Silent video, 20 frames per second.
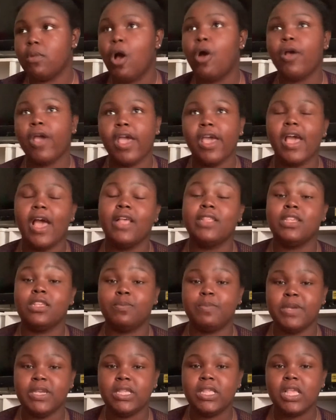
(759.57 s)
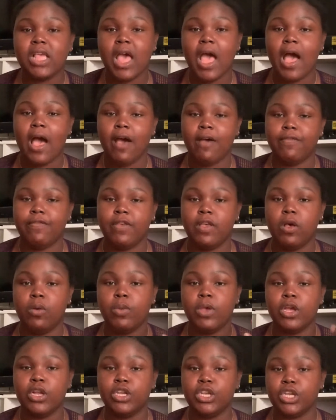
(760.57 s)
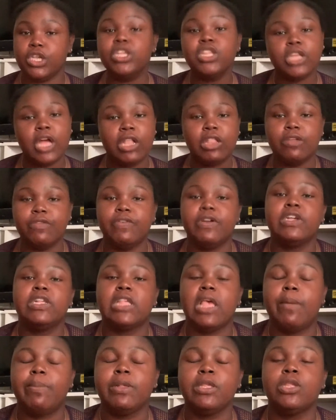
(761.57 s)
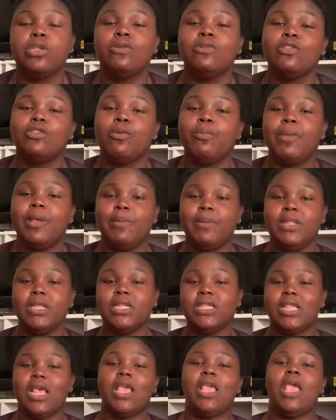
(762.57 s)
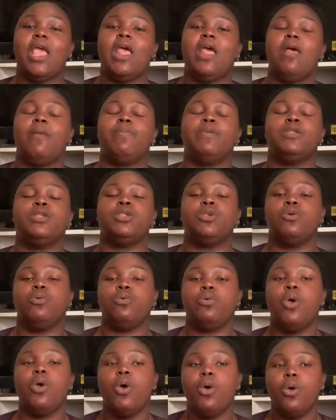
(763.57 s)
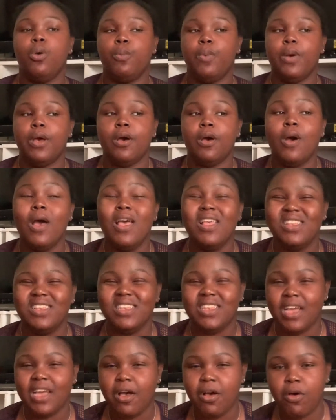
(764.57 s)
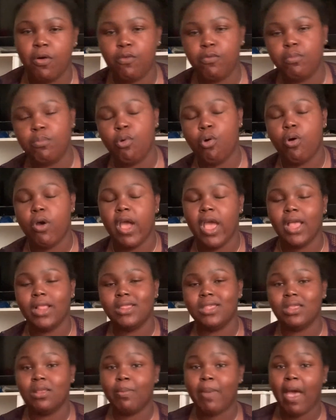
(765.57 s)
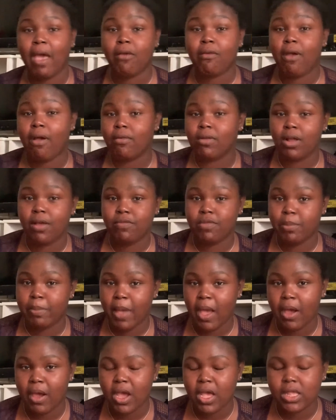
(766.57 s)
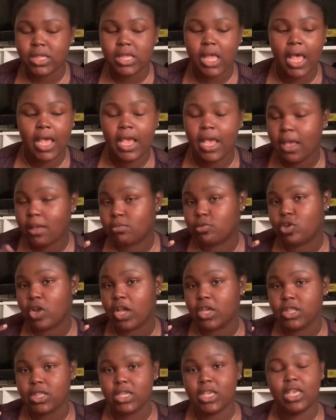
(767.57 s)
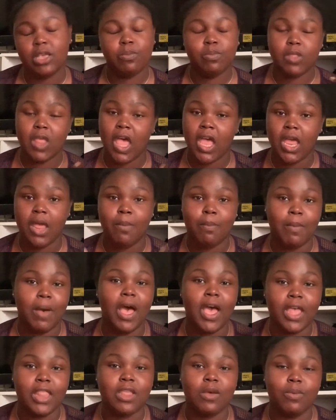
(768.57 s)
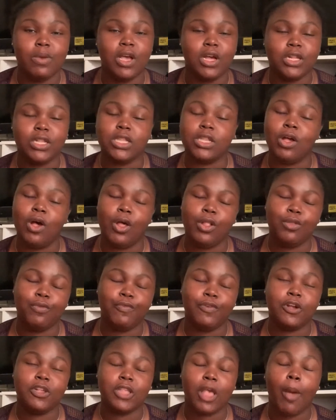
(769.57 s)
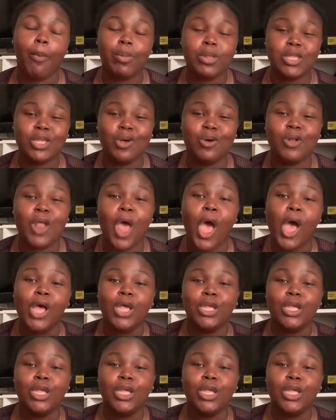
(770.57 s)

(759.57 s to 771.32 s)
Okay, guys, that's basically how I feel. We are just on the first episode, so maybe the second episode will delve more into the background of the parents. I am trying to keep that in mind, that we are still on the first episode.